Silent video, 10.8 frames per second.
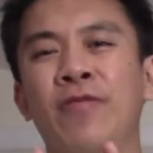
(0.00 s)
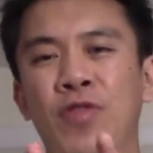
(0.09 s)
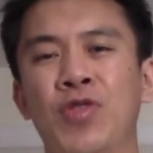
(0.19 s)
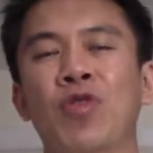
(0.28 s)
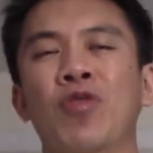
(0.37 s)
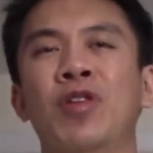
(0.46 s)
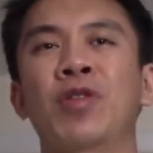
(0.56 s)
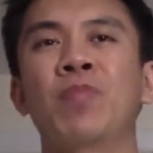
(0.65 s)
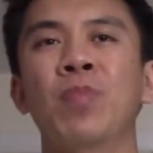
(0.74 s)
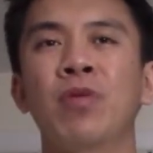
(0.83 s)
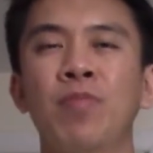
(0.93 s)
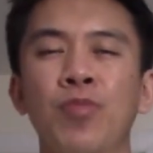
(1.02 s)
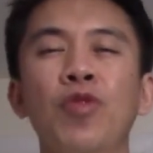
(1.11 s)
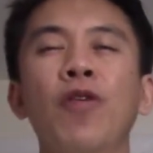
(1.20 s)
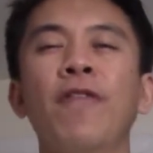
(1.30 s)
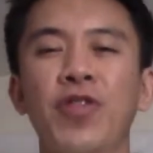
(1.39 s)
of the story
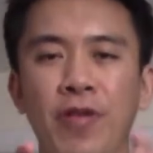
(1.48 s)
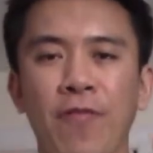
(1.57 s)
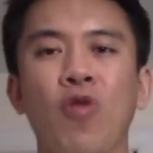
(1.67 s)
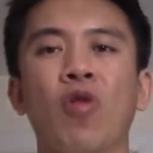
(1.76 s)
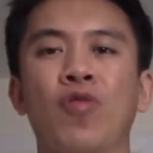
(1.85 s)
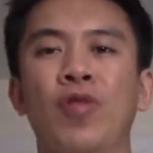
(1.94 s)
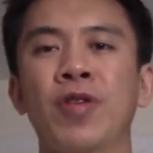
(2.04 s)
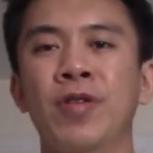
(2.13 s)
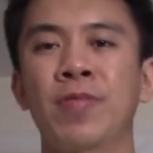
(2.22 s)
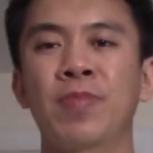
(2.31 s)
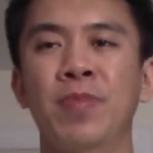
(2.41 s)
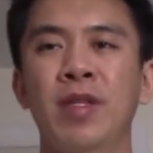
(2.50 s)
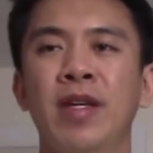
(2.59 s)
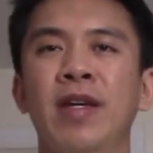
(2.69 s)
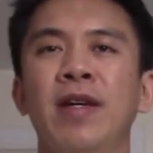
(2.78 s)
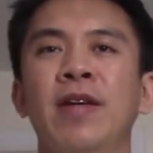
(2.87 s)
moves forward.
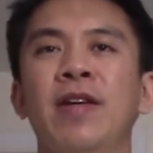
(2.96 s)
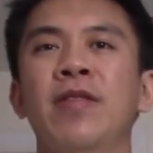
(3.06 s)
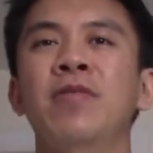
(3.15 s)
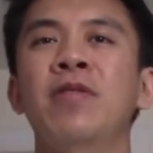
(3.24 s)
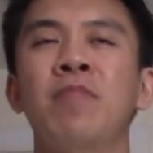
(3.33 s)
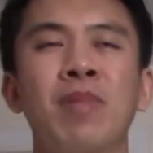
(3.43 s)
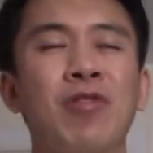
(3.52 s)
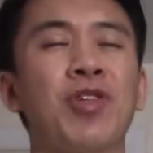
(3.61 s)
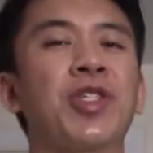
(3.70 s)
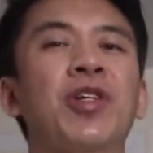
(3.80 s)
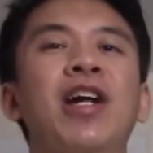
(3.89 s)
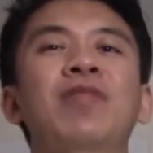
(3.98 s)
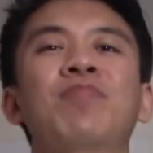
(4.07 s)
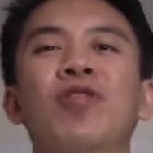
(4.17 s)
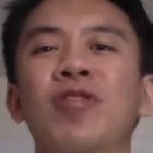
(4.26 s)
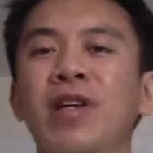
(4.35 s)
Mary
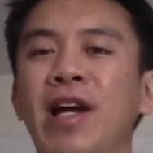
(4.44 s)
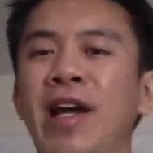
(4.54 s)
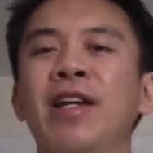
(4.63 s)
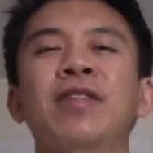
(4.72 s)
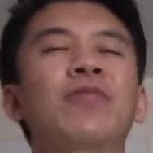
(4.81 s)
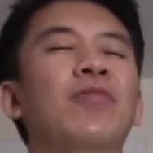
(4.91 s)
Steinberg, I